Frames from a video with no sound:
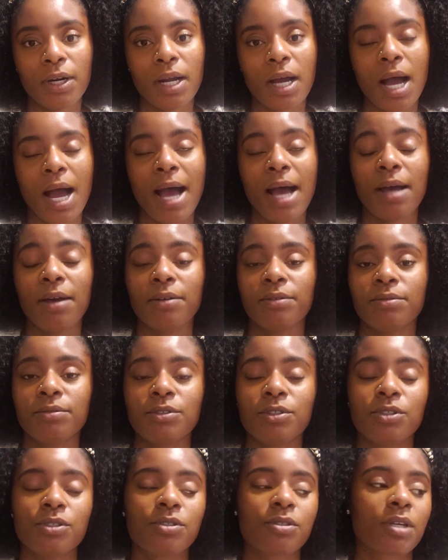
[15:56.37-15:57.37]
I've
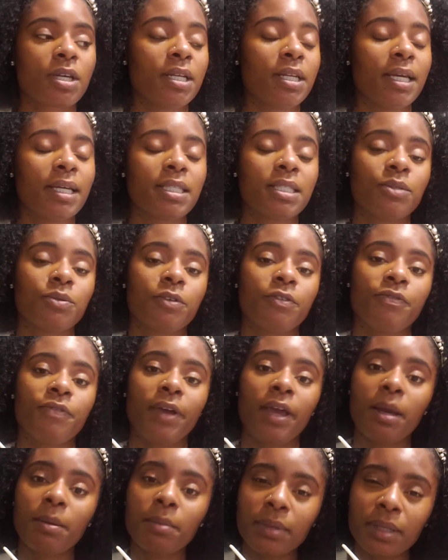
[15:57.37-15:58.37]
connected with
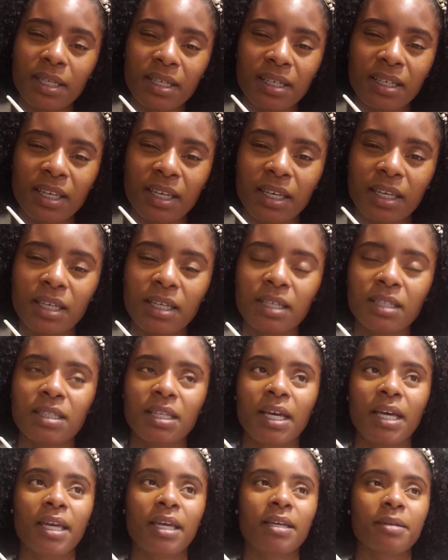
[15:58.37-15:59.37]
family again.
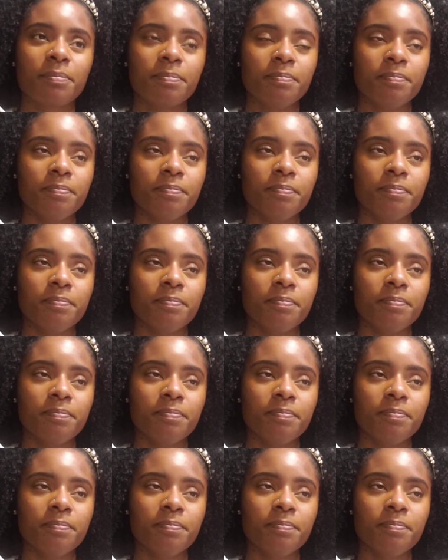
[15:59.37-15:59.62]
Like,